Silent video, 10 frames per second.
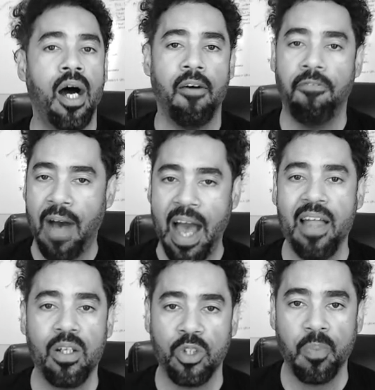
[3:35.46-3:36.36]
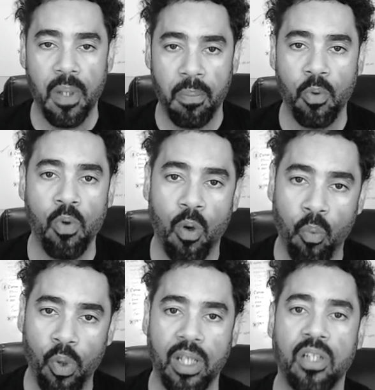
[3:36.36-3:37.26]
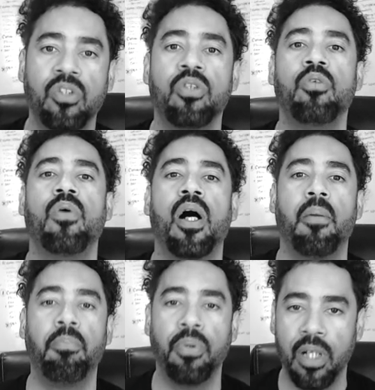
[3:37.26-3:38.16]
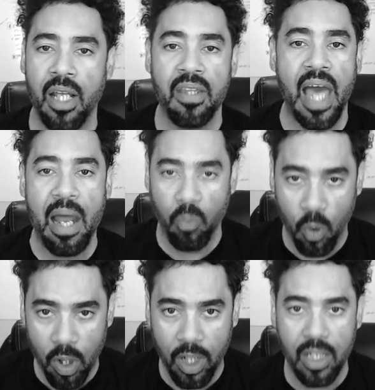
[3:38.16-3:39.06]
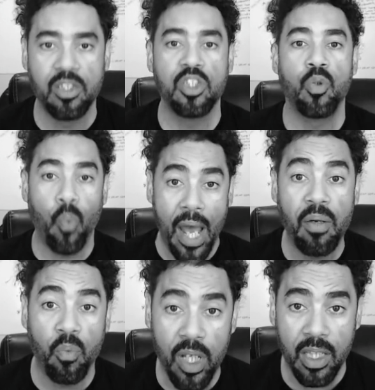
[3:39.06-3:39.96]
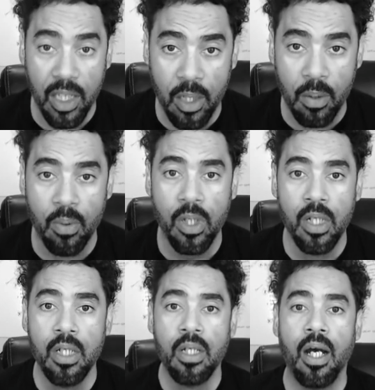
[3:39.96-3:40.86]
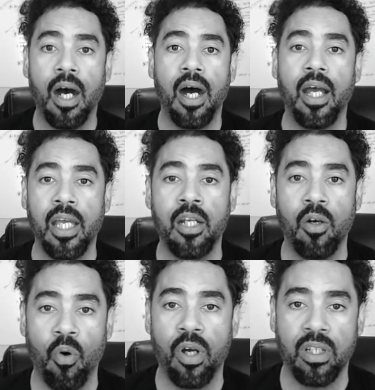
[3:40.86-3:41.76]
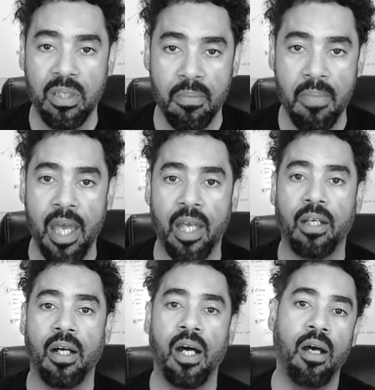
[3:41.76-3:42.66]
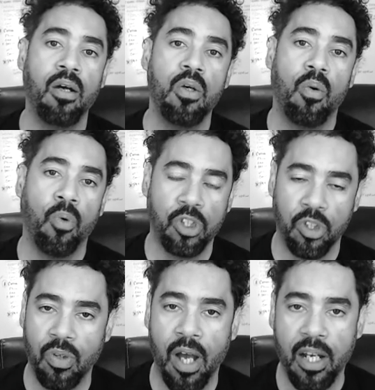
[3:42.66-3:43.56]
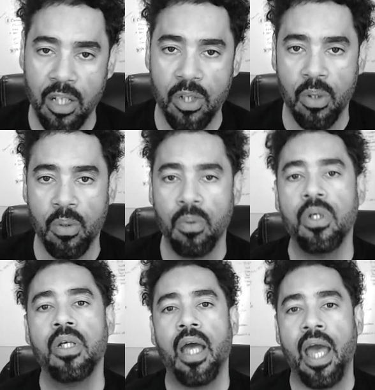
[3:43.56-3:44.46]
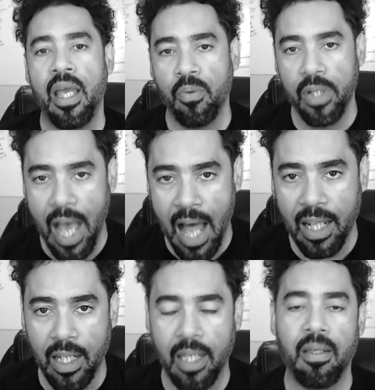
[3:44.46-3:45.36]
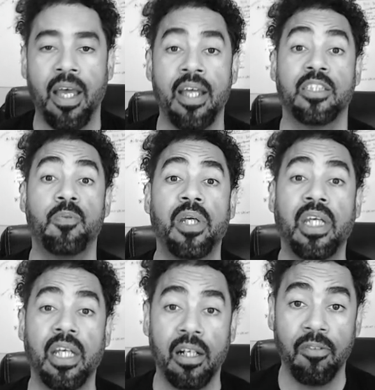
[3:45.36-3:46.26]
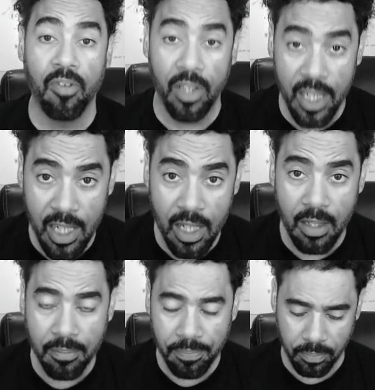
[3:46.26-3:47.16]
find those people who are willing to put in that work and sweat with you in order to make what you're trying to do a reality. And speaking of lean,